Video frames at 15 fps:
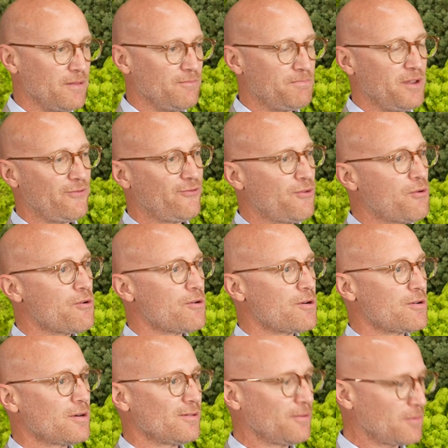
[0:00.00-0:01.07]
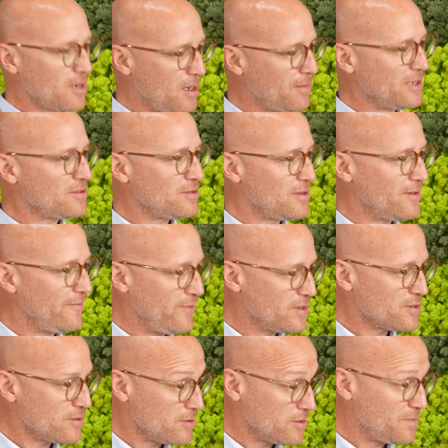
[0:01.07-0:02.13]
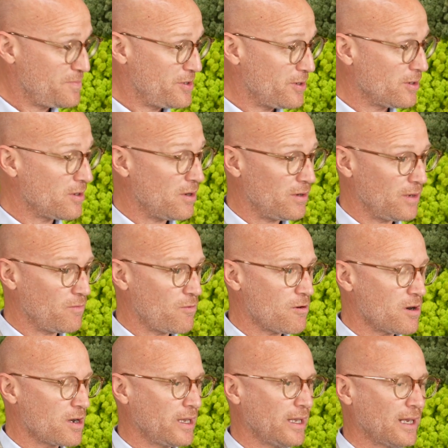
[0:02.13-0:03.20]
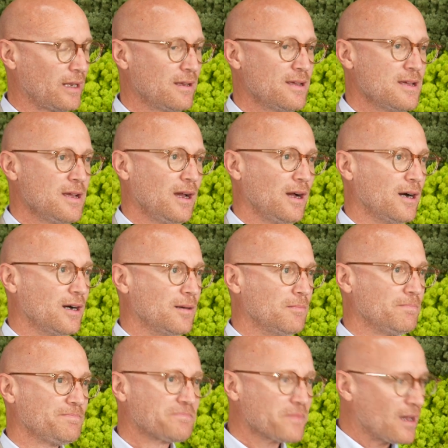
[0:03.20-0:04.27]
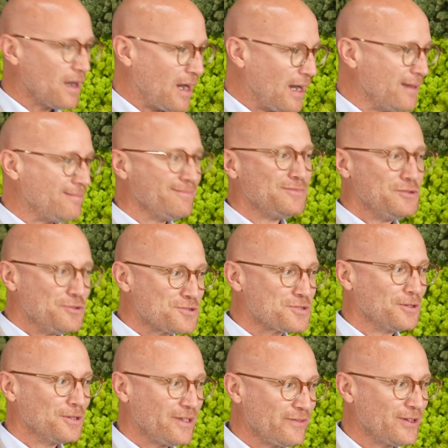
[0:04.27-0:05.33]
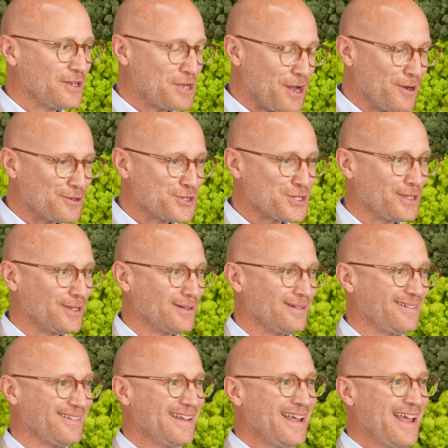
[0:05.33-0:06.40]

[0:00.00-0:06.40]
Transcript: Before coming to the Visitors Bureau and working, I used to live in Goshen,